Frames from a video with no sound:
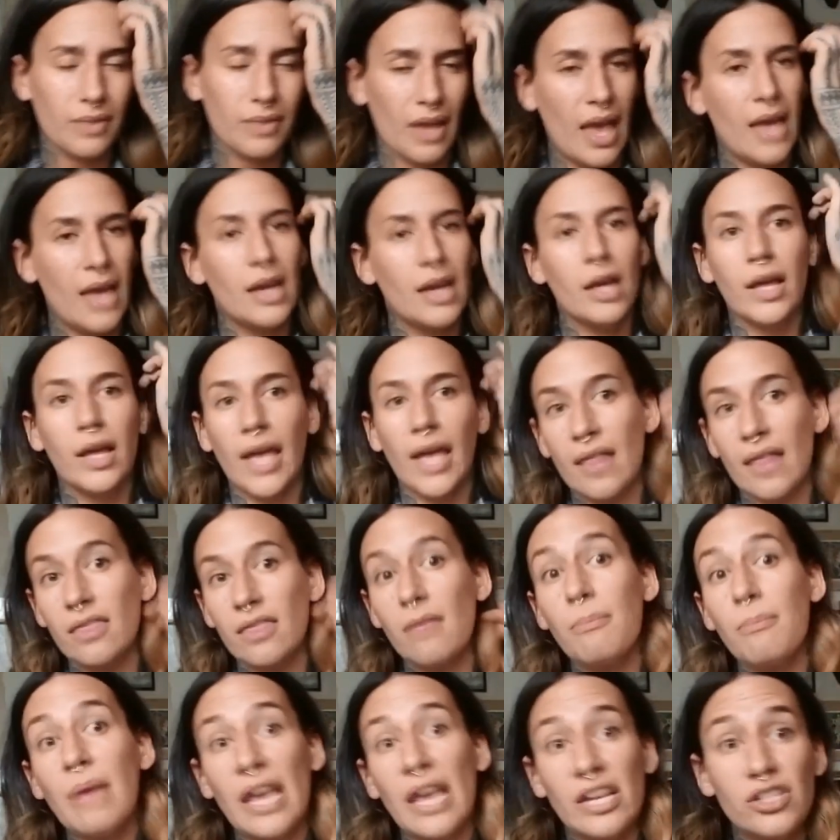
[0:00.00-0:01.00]
And again, the
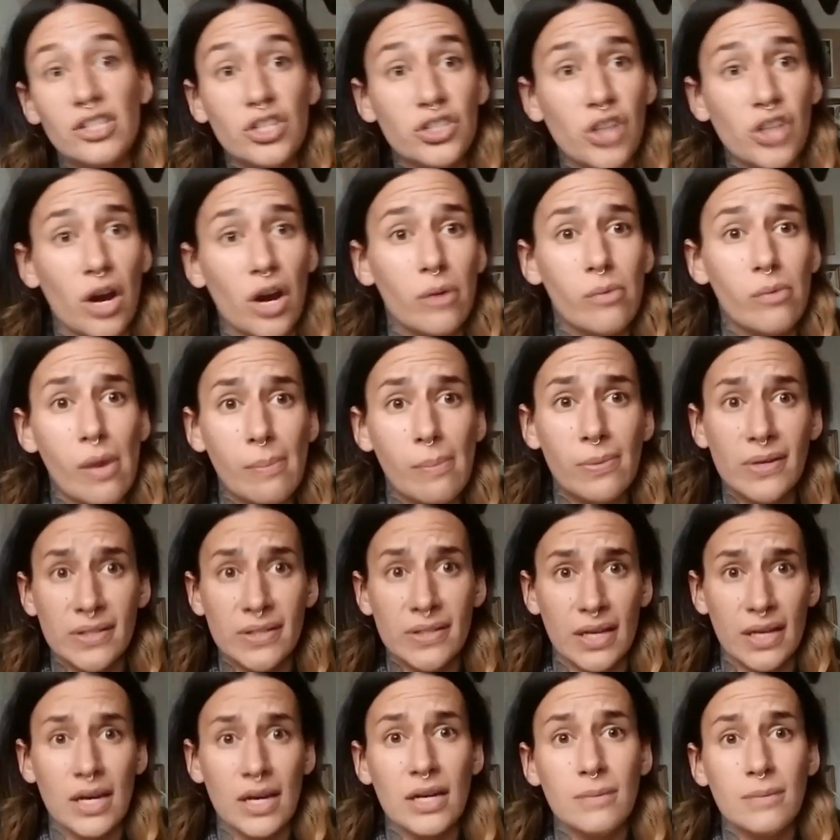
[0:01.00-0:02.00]
pages are
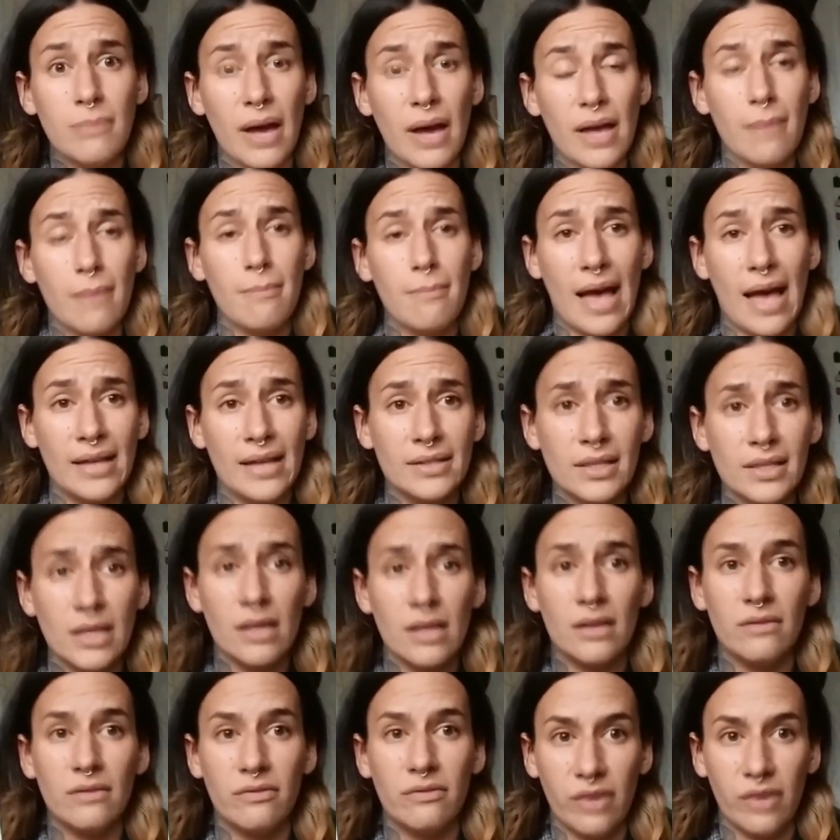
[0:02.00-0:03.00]
represented by a
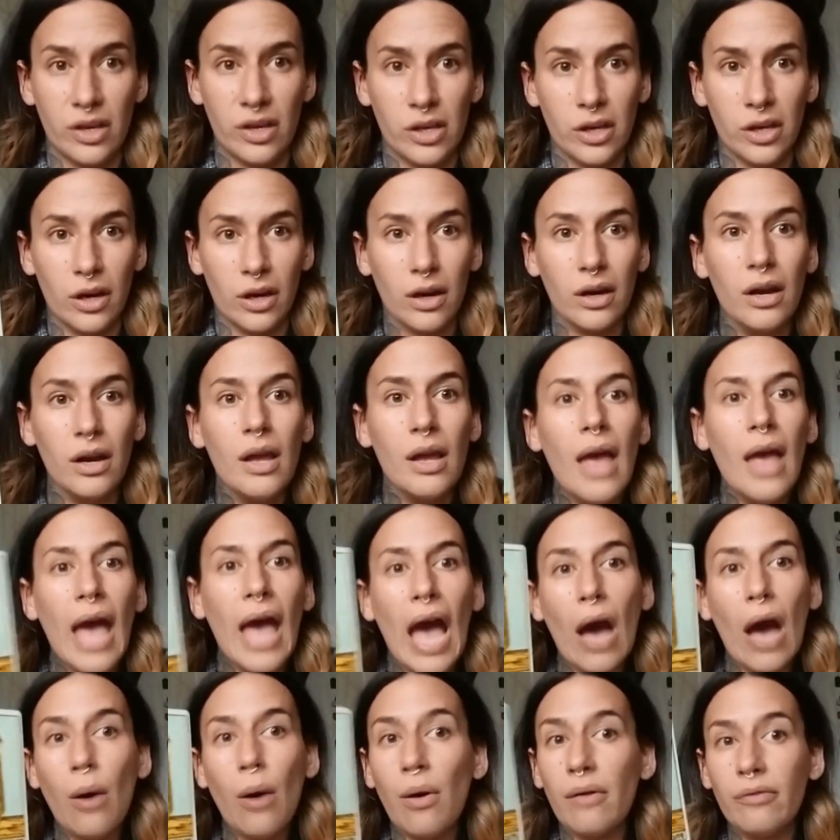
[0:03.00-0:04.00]
masculine figure.
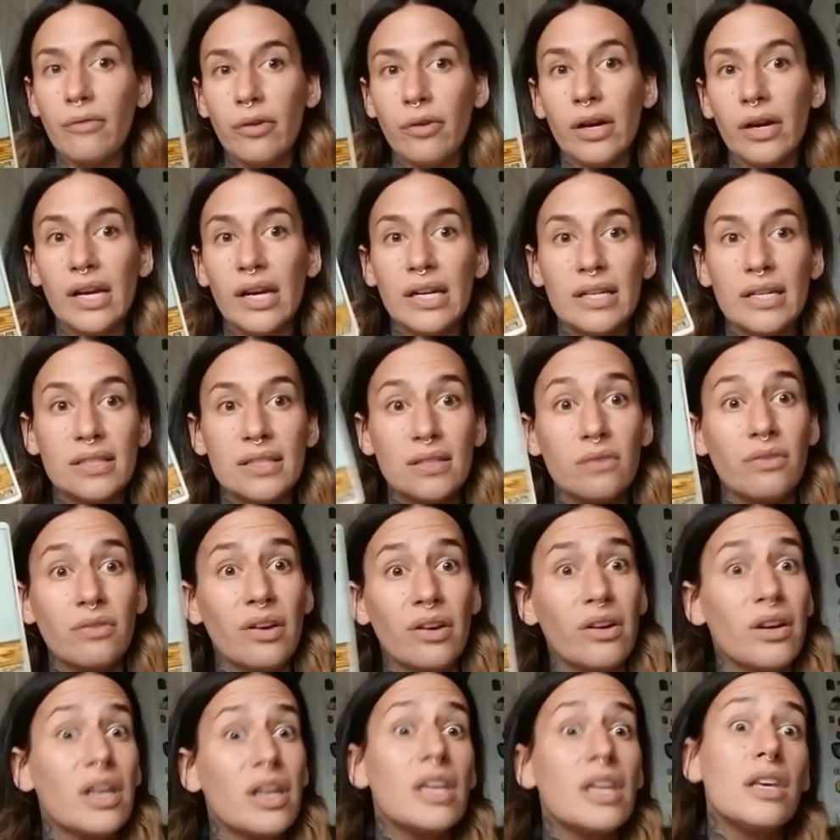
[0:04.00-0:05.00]
However, it is a
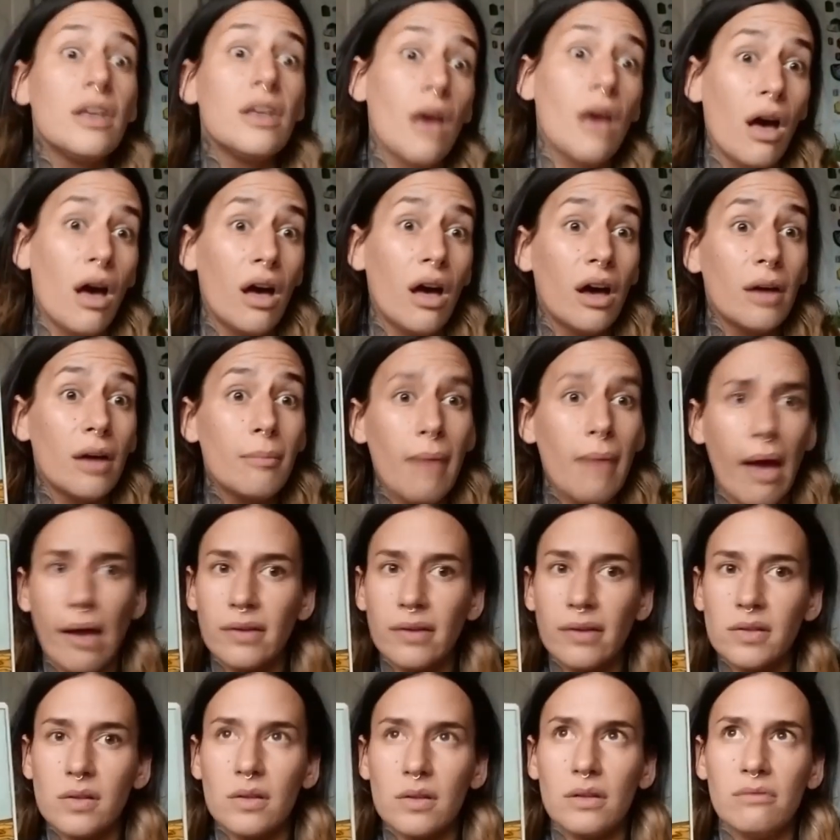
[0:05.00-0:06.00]
very young
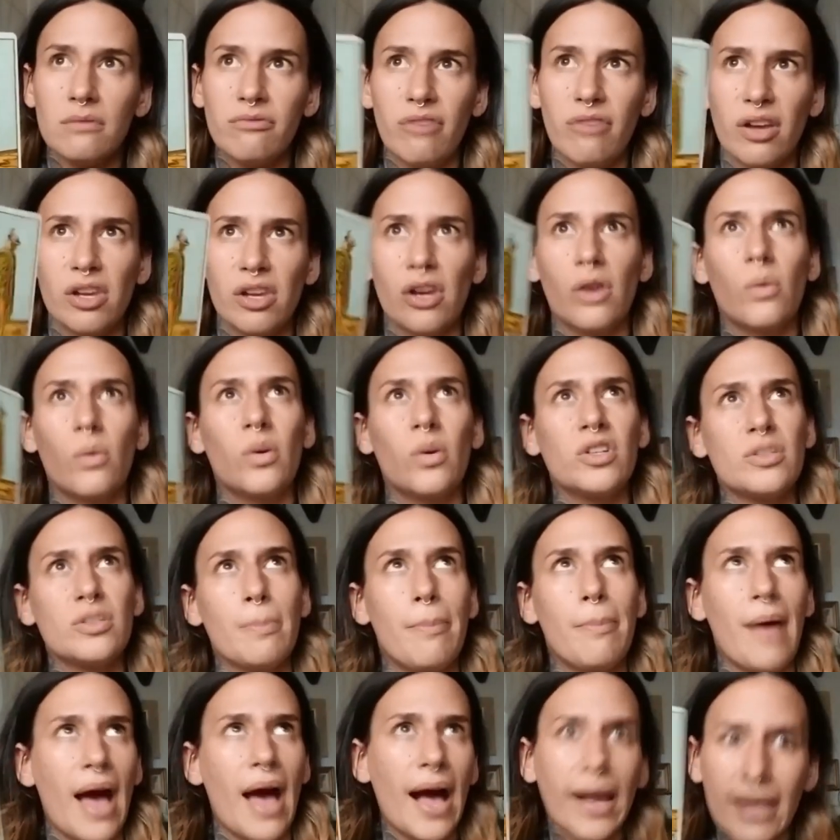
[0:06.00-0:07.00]
masculine figure, which
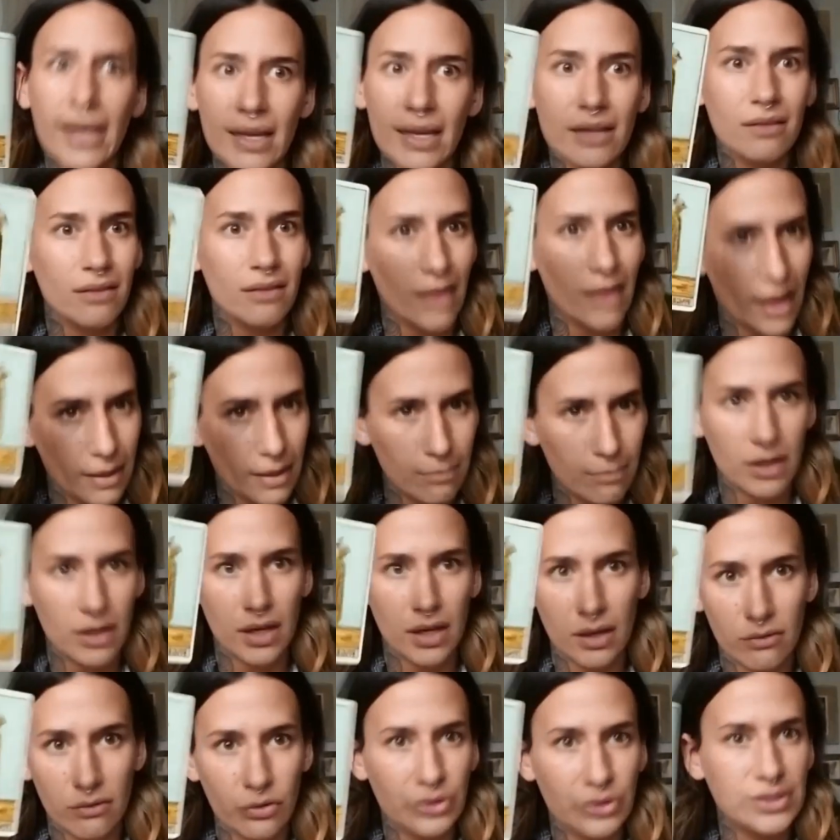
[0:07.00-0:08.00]
back in like
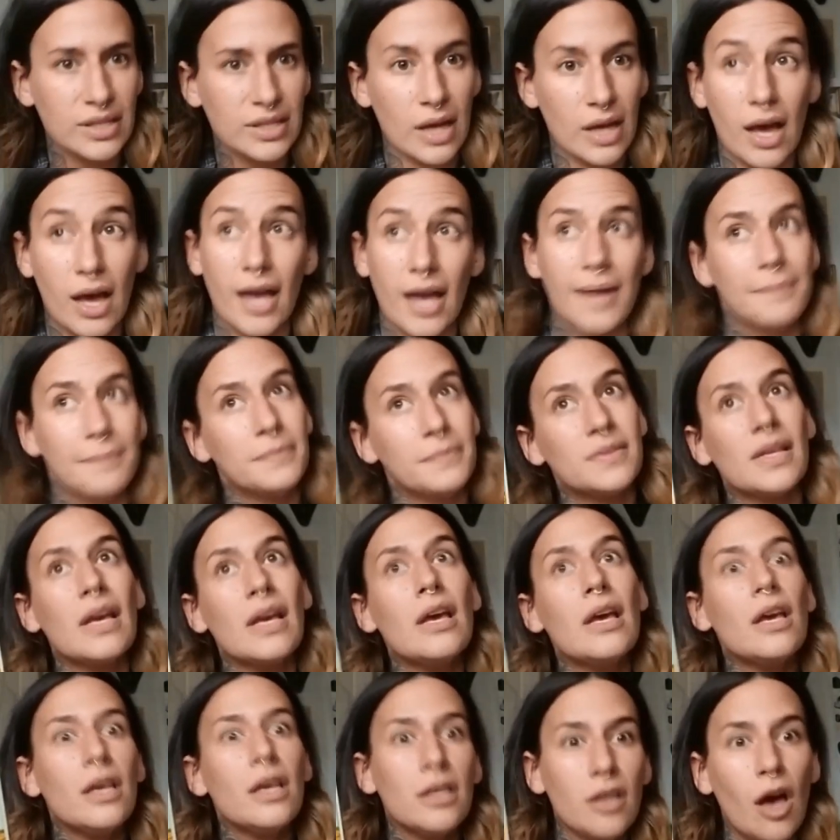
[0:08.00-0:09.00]
medieval times,
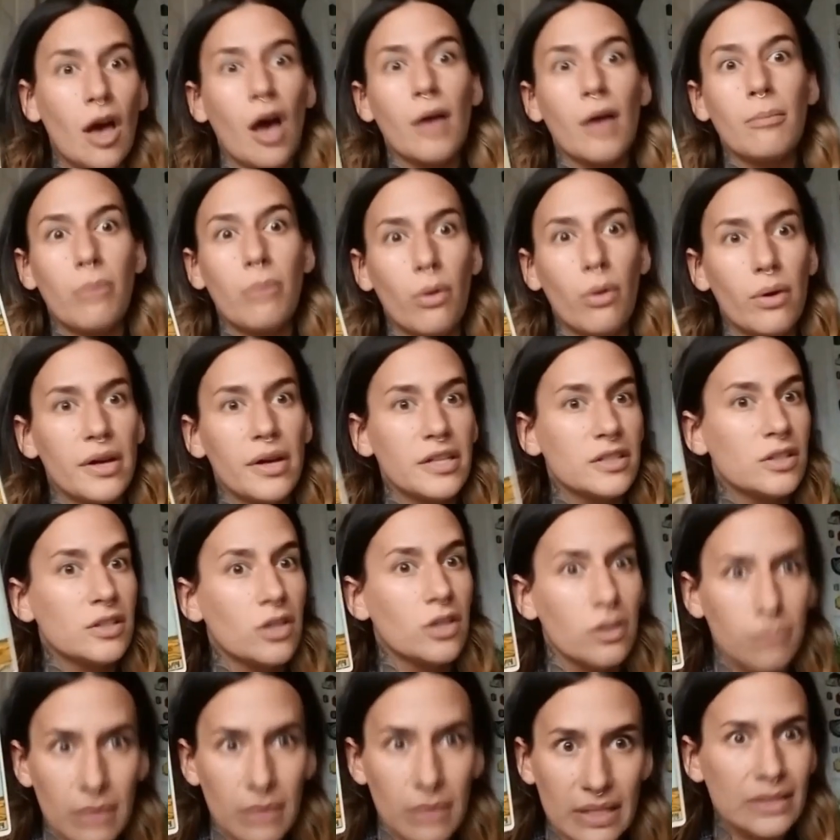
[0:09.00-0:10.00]
young boys
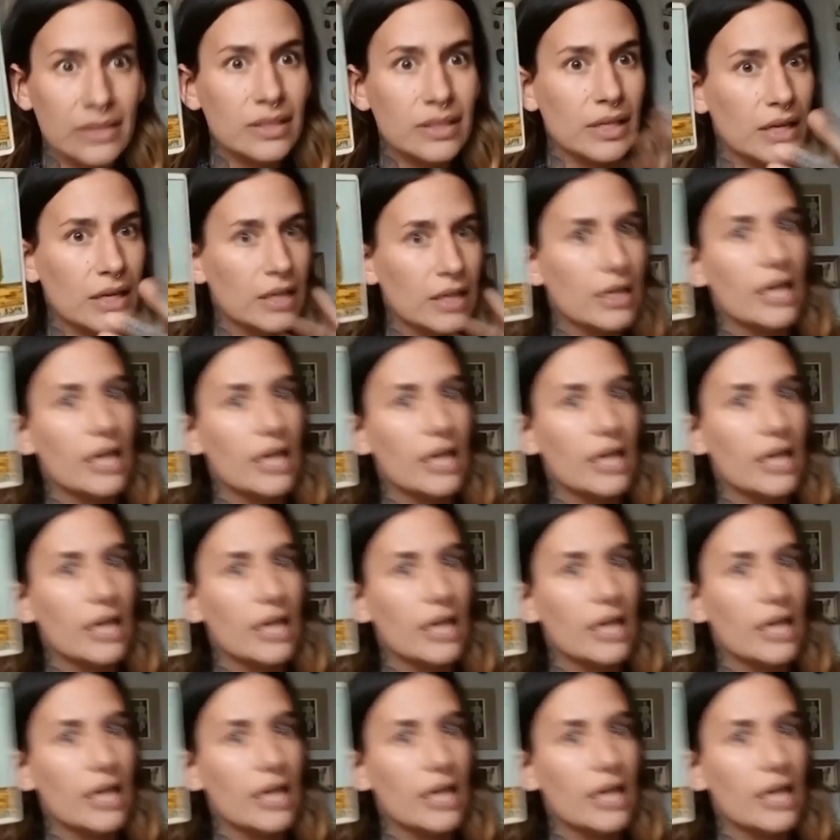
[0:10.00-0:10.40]
could be seen